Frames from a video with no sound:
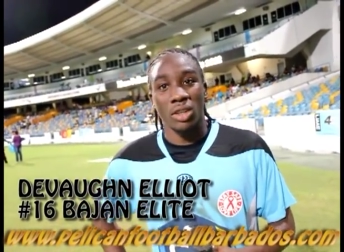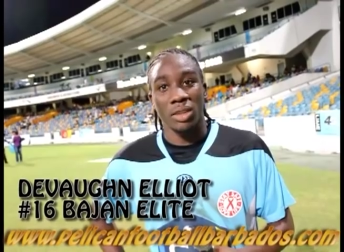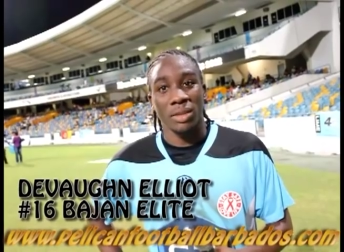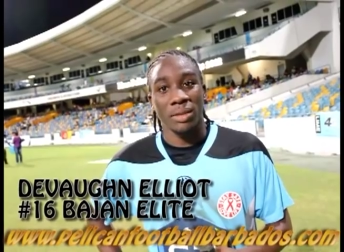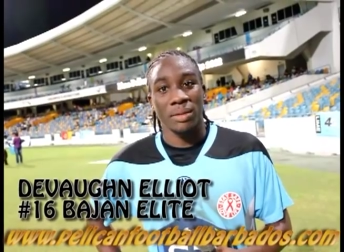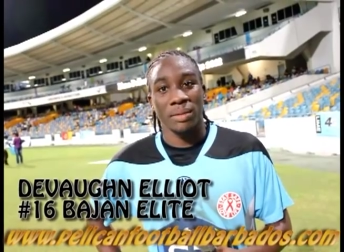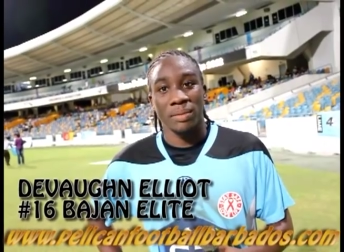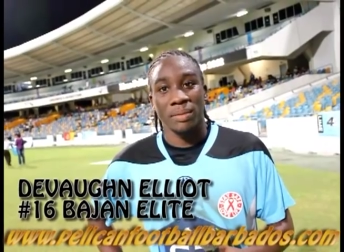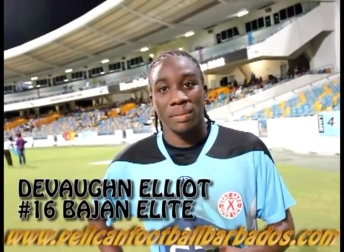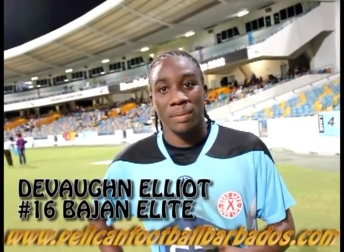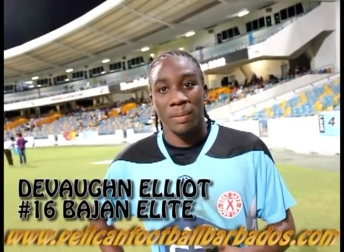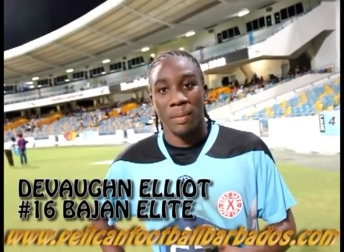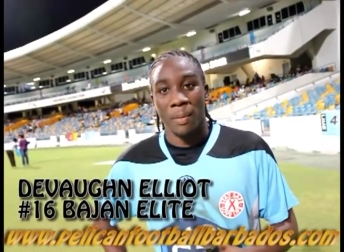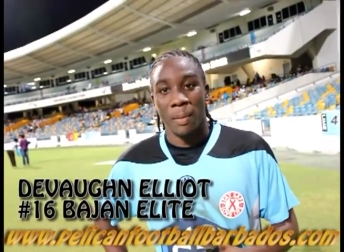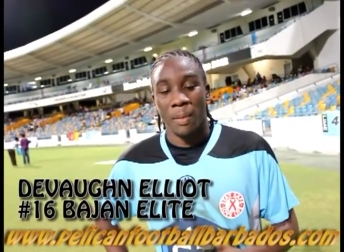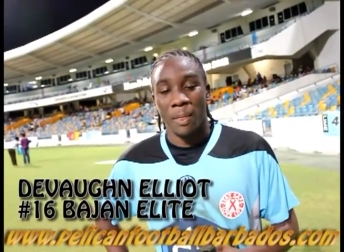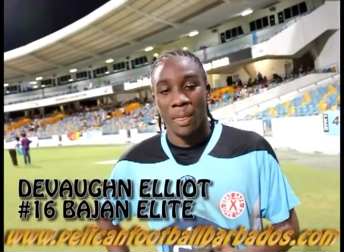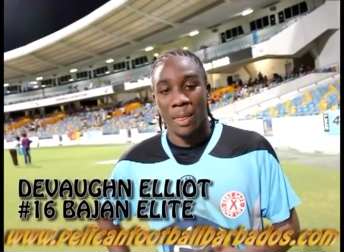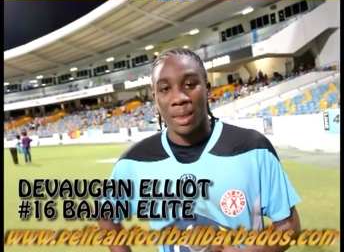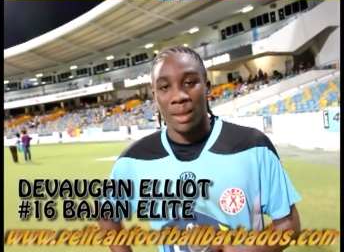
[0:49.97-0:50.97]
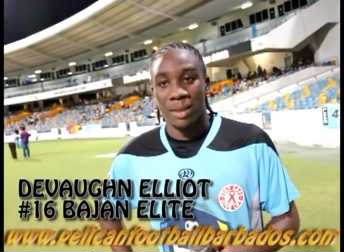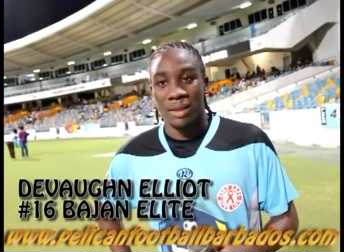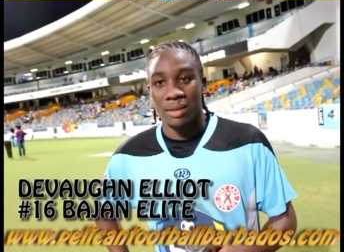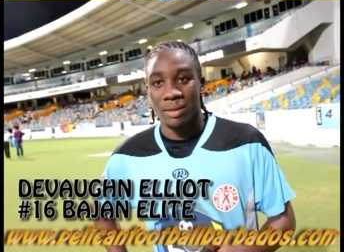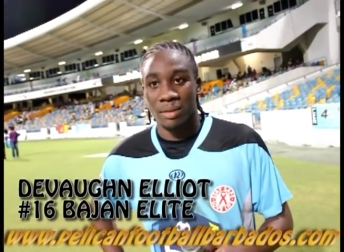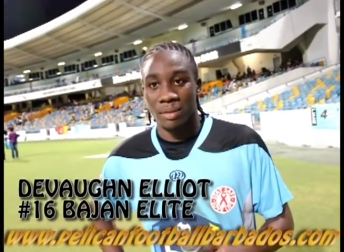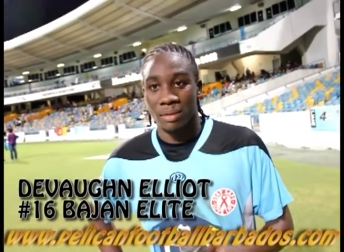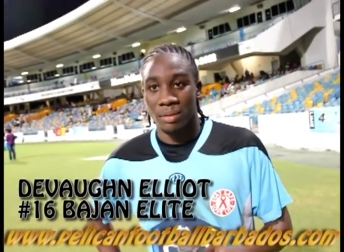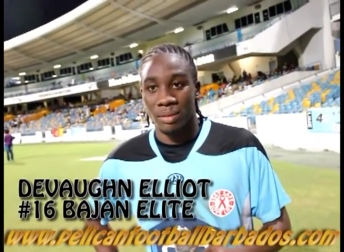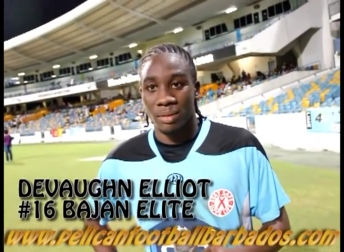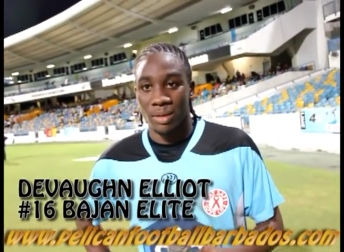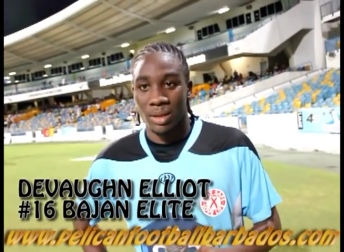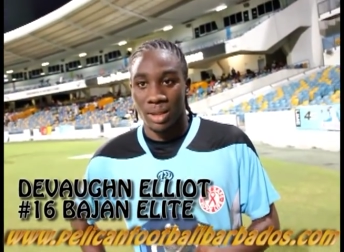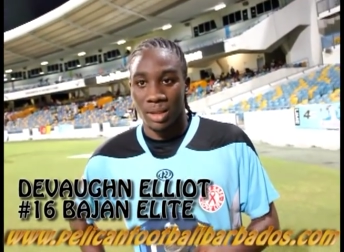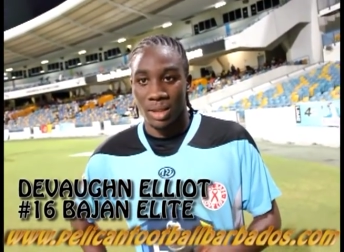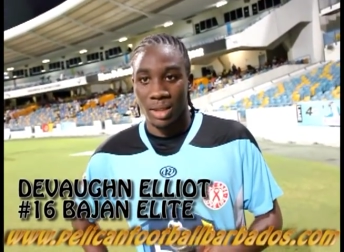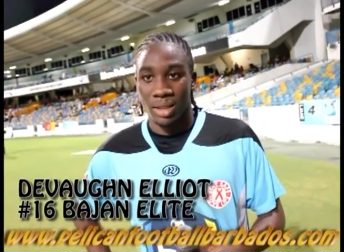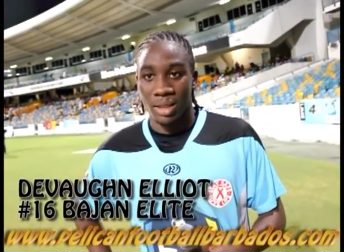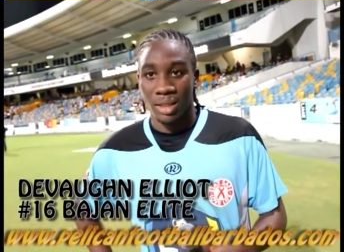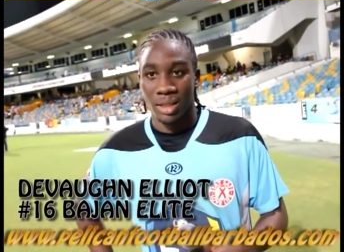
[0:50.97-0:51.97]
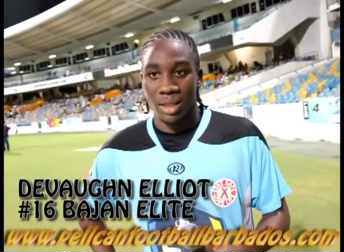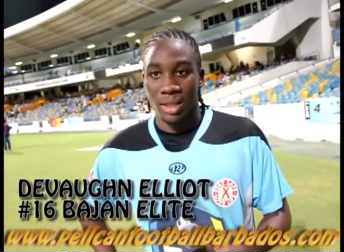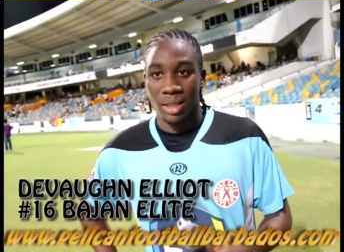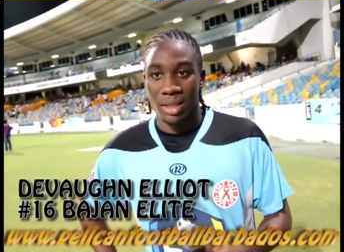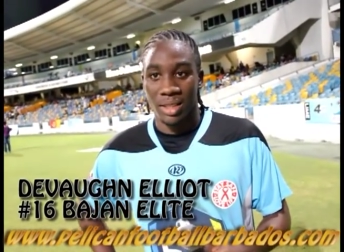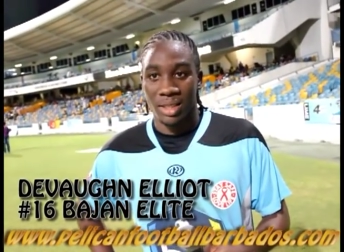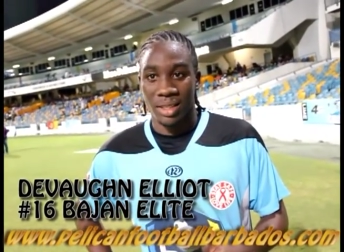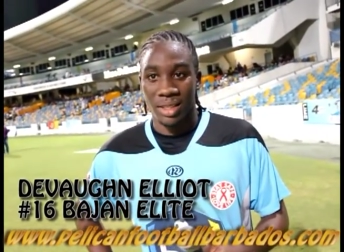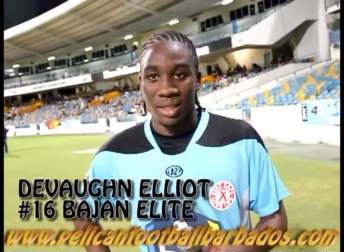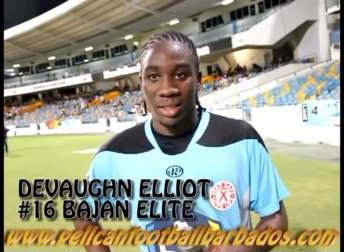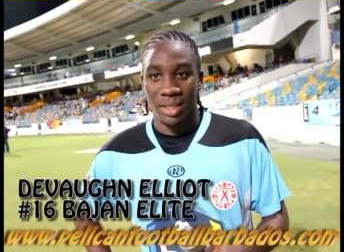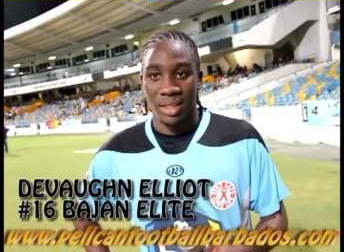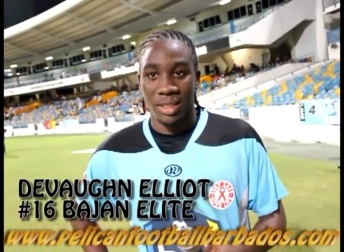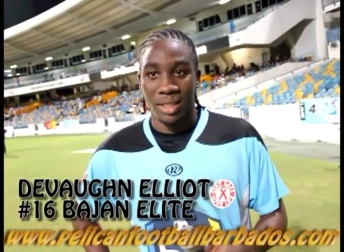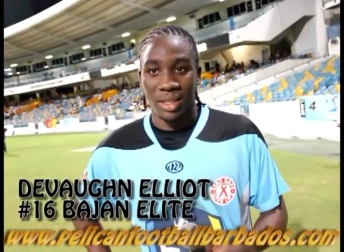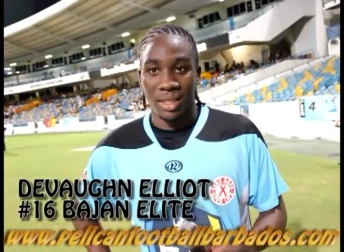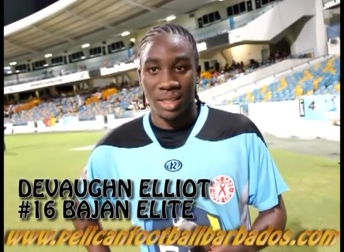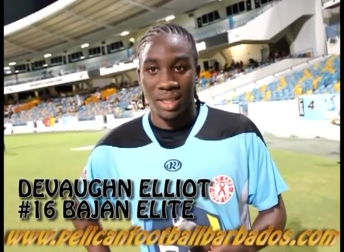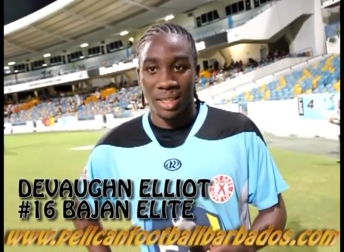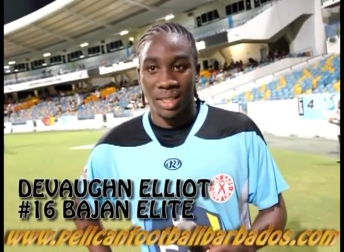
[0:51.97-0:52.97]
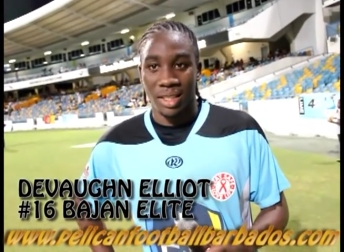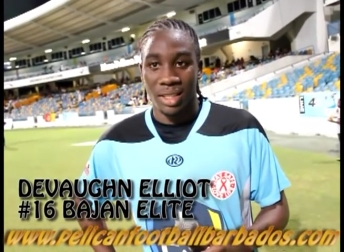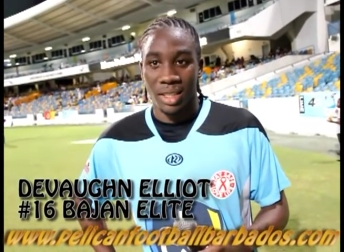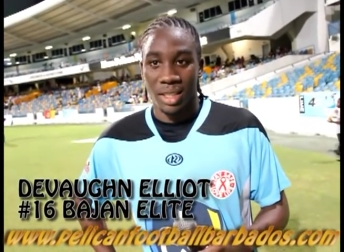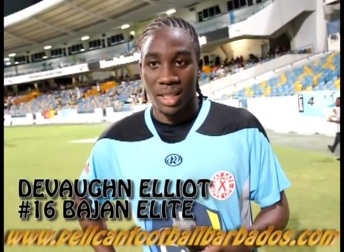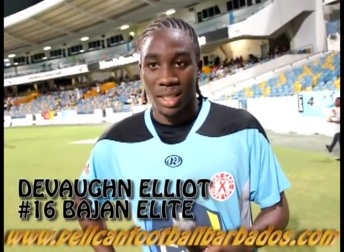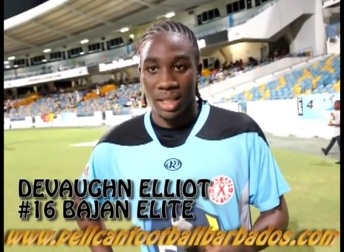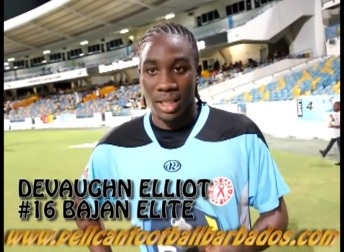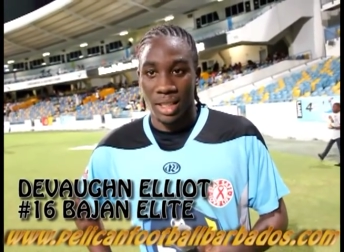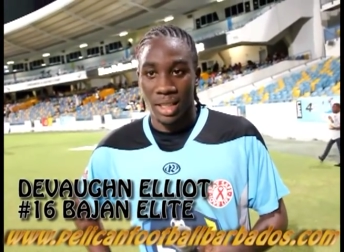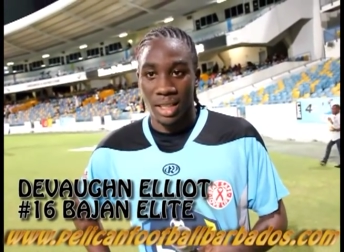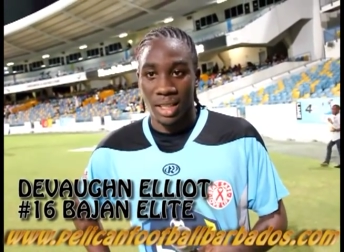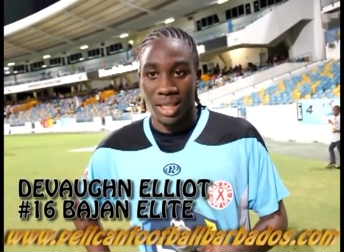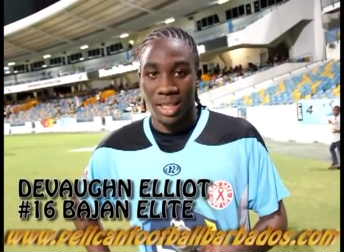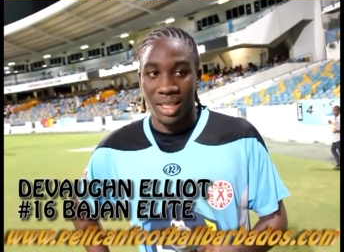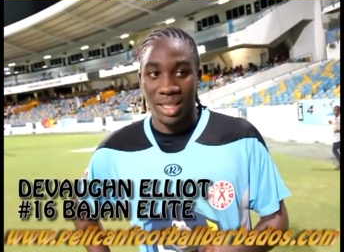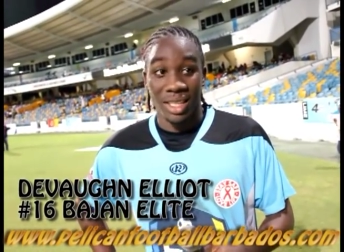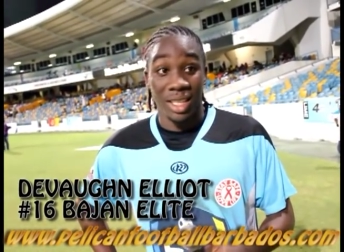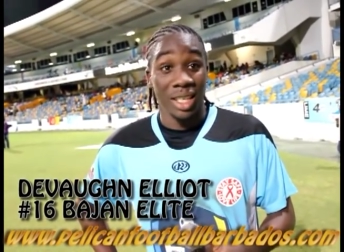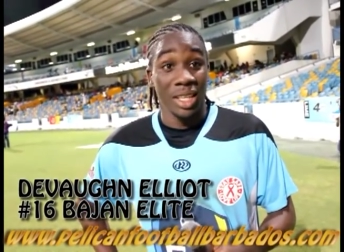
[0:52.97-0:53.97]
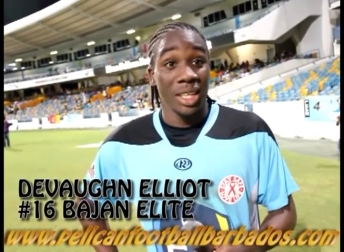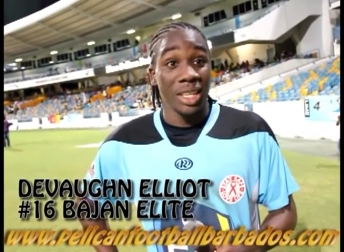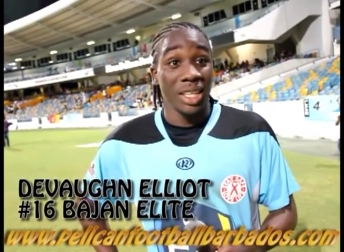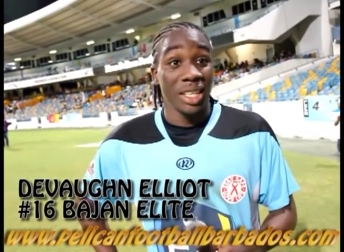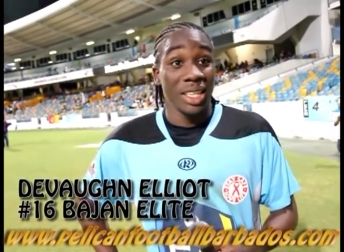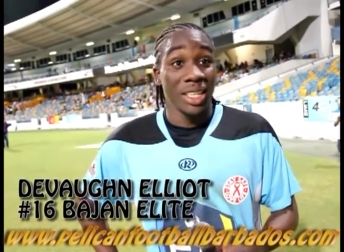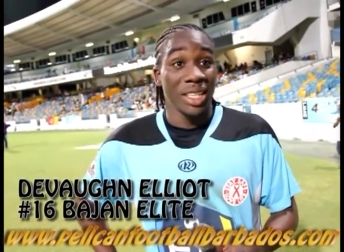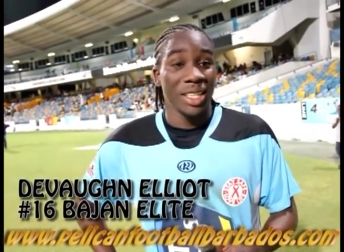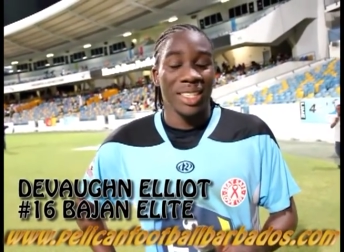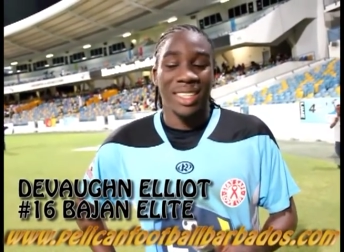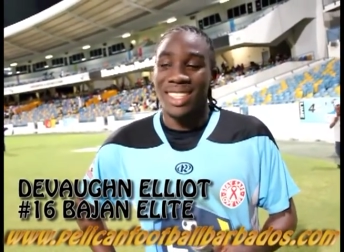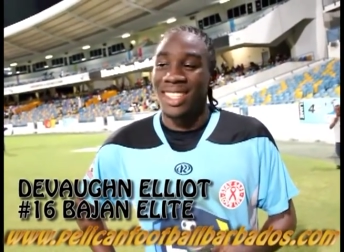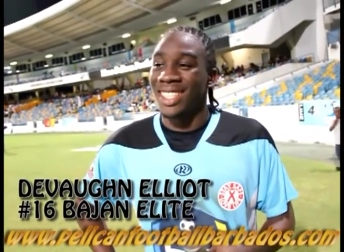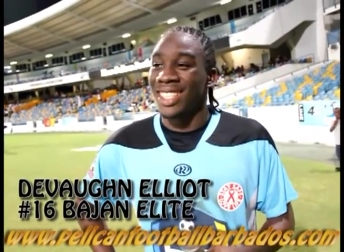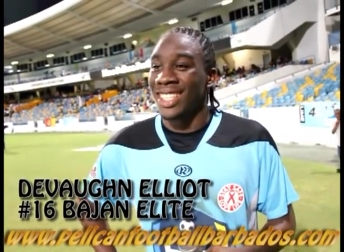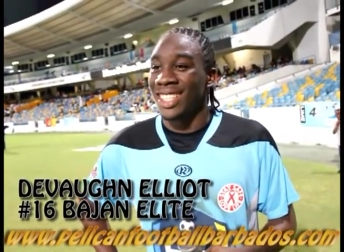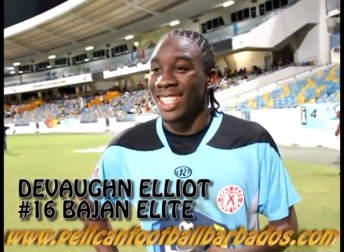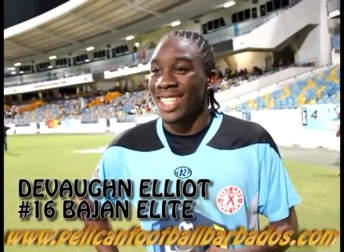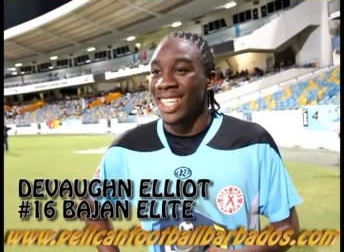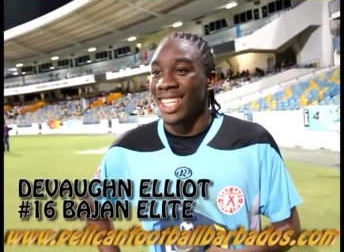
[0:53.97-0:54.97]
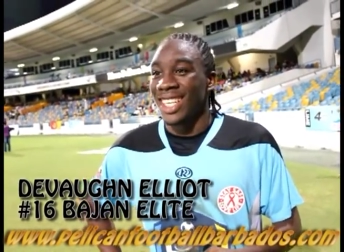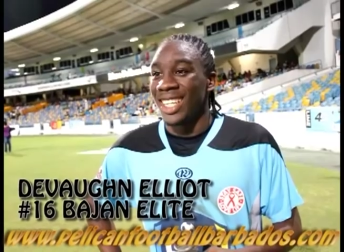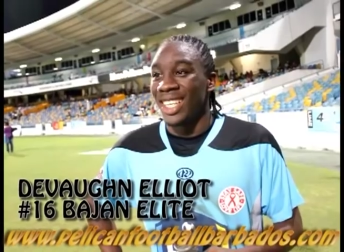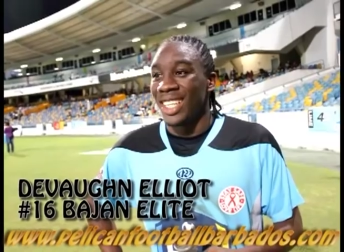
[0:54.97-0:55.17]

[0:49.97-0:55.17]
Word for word: Okay us about how it was growing up in St. Kitts as a footballer?